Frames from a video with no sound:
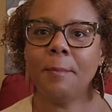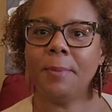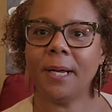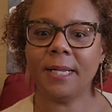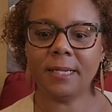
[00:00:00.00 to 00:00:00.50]

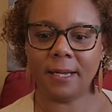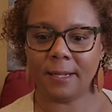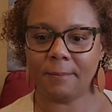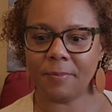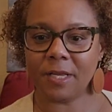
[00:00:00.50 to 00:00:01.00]
But
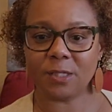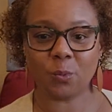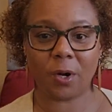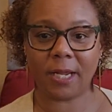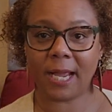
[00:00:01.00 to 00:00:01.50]
it's
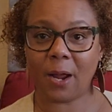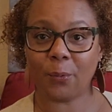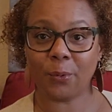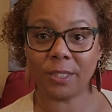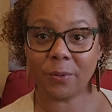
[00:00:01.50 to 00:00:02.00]
working
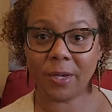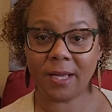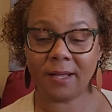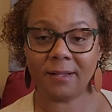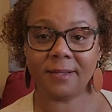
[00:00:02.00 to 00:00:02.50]
out really
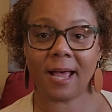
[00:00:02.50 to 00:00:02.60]
well.